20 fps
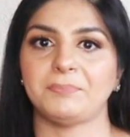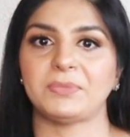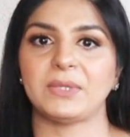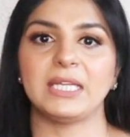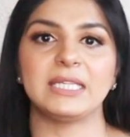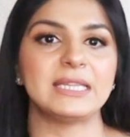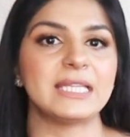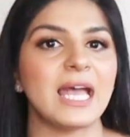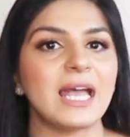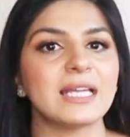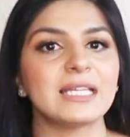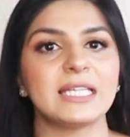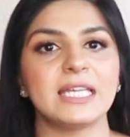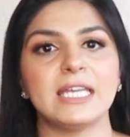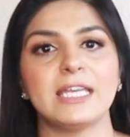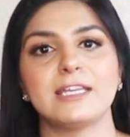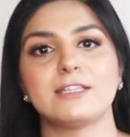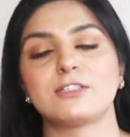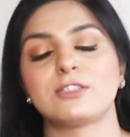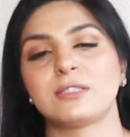In that
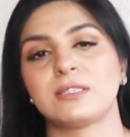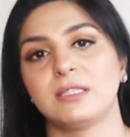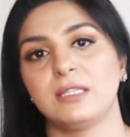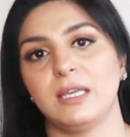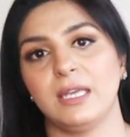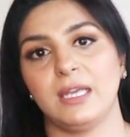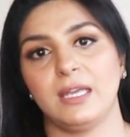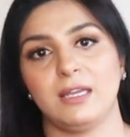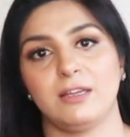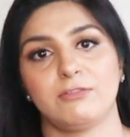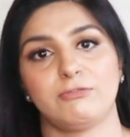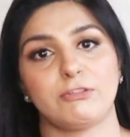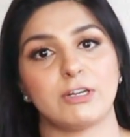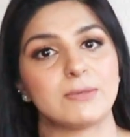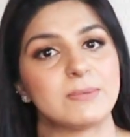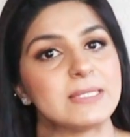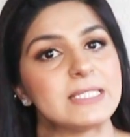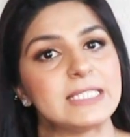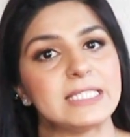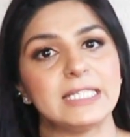case, the
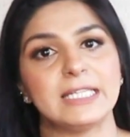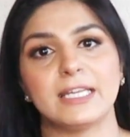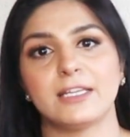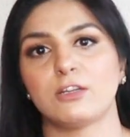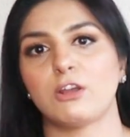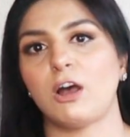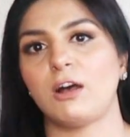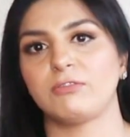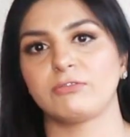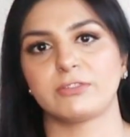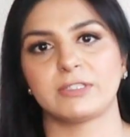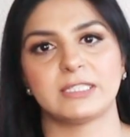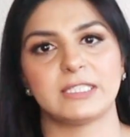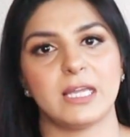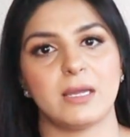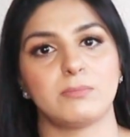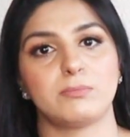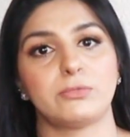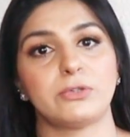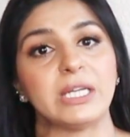pharmacy can offer
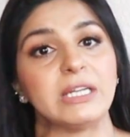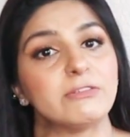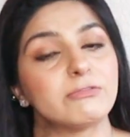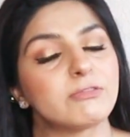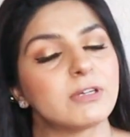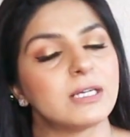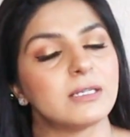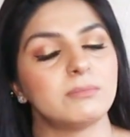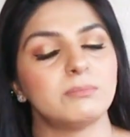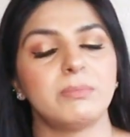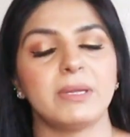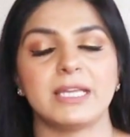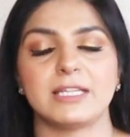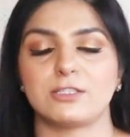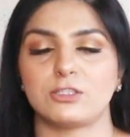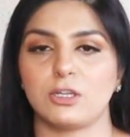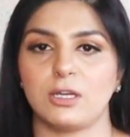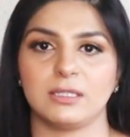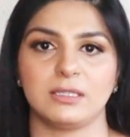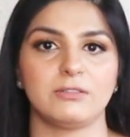them refund
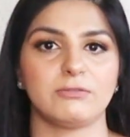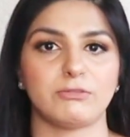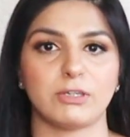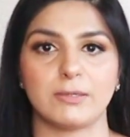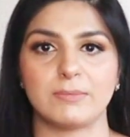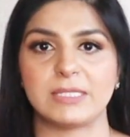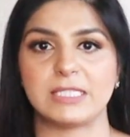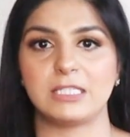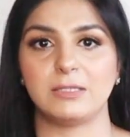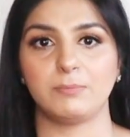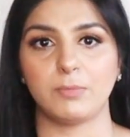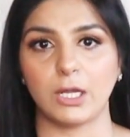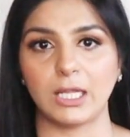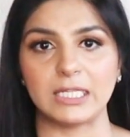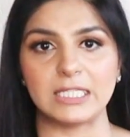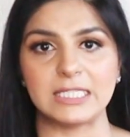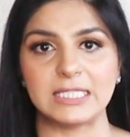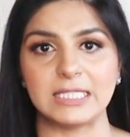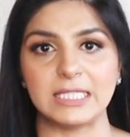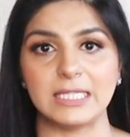based on the pharmacy
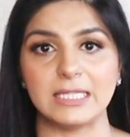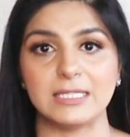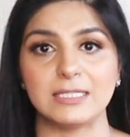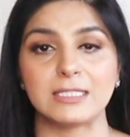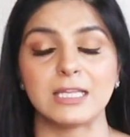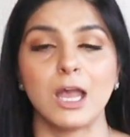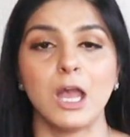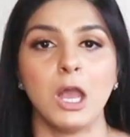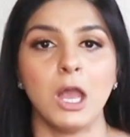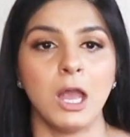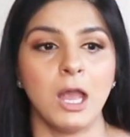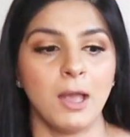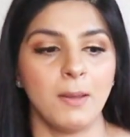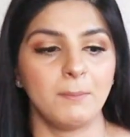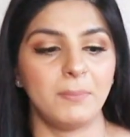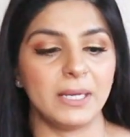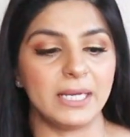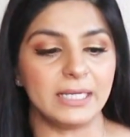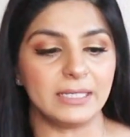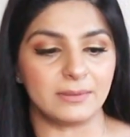policies.
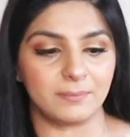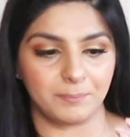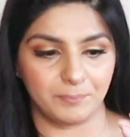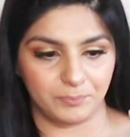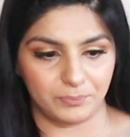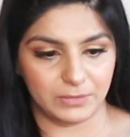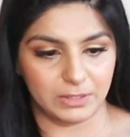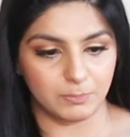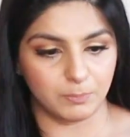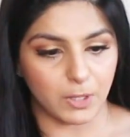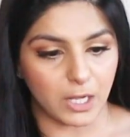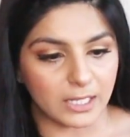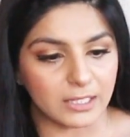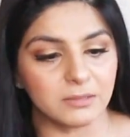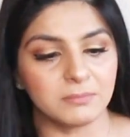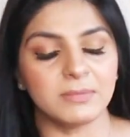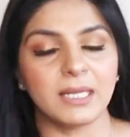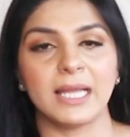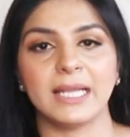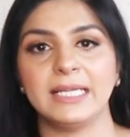But the
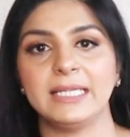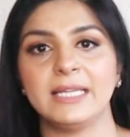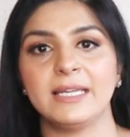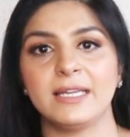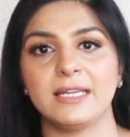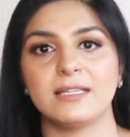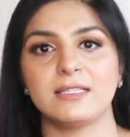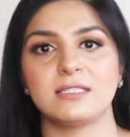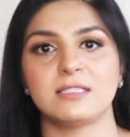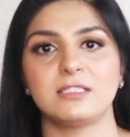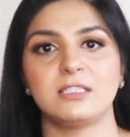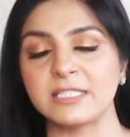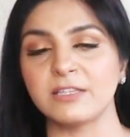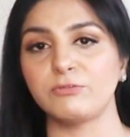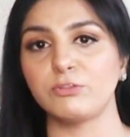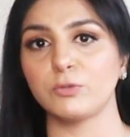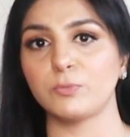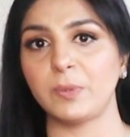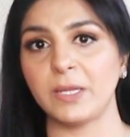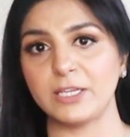bottom line is
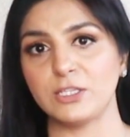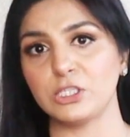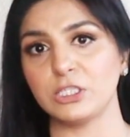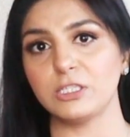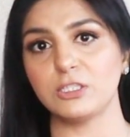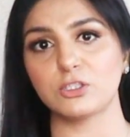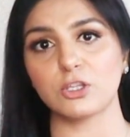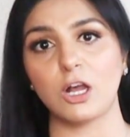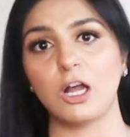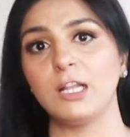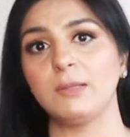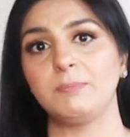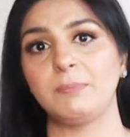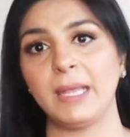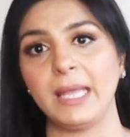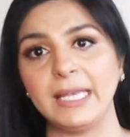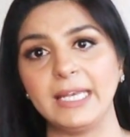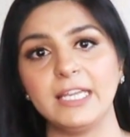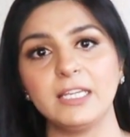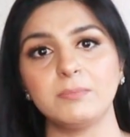if your patient is all
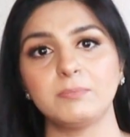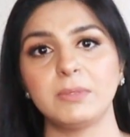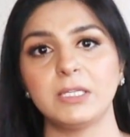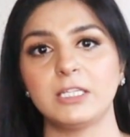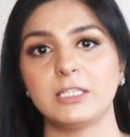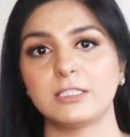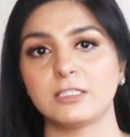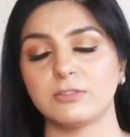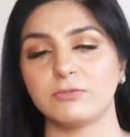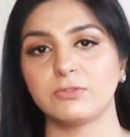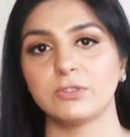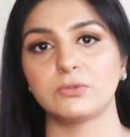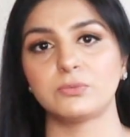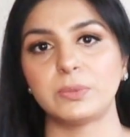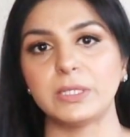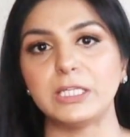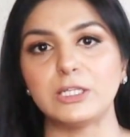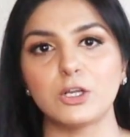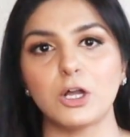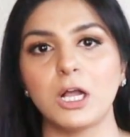panicked because of the
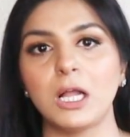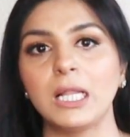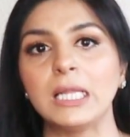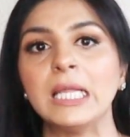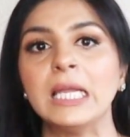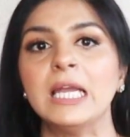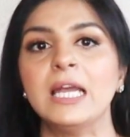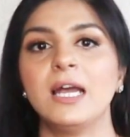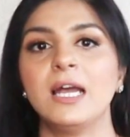recall,